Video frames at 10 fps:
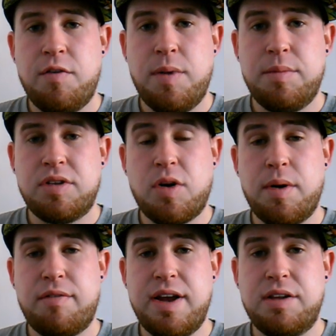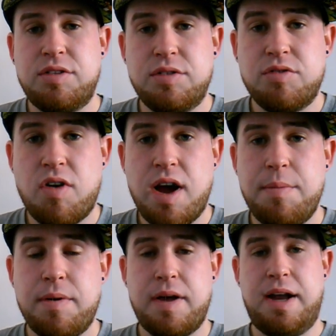remember to comment, rate and
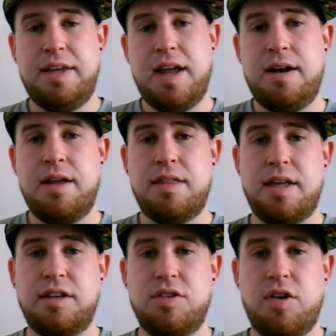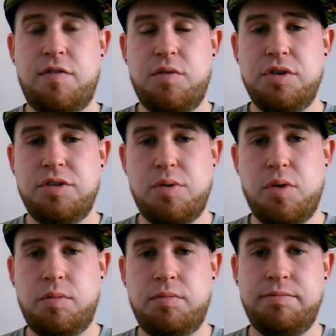subscribe, and again thanks a lot for all your support.